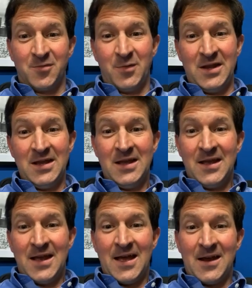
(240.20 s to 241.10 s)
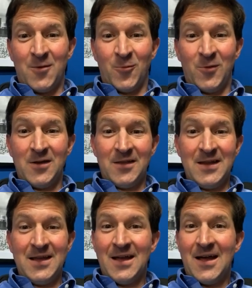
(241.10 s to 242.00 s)
for me, and I
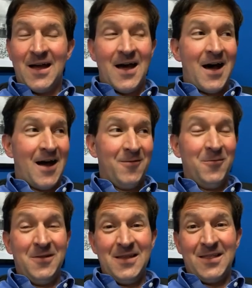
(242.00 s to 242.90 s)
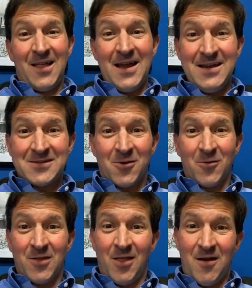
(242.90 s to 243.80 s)
really liked her
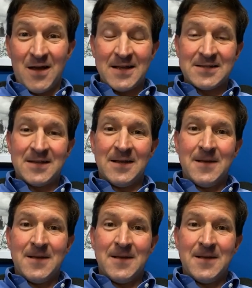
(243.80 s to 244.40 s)
a lot.